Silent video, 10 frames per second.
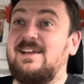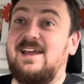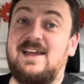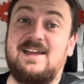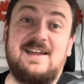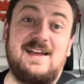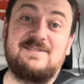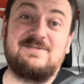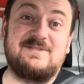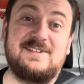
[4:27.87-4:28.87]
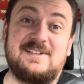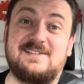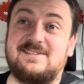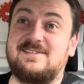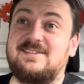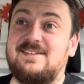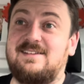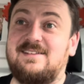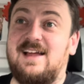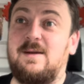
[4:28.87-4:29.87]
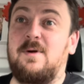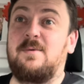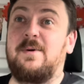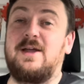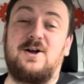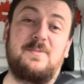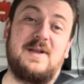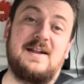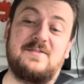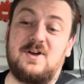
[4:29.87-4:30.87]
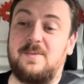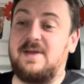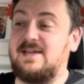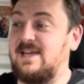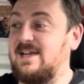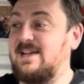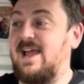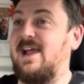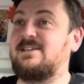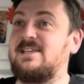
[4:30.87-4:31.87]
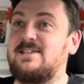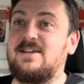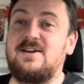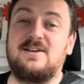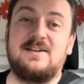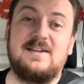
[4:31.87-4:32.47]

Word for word: Yeah, I'm on my way up, and I've got to be in Exeter